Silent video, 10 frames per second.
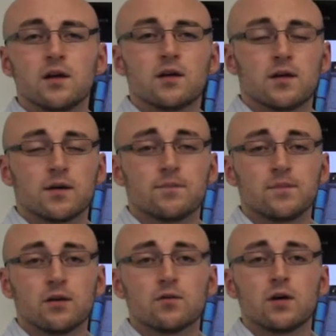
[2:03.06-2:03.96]

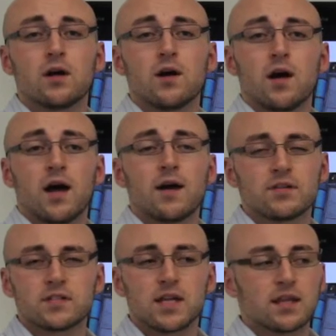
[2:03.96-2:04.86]

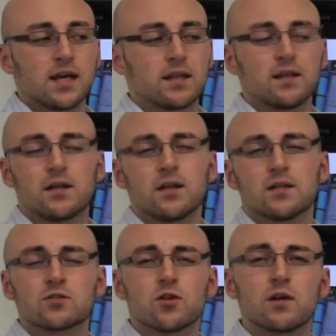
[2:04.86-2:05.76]
Having said that,
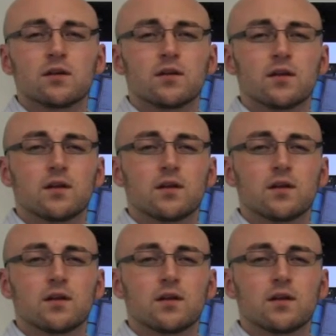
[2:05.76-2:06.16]
it's not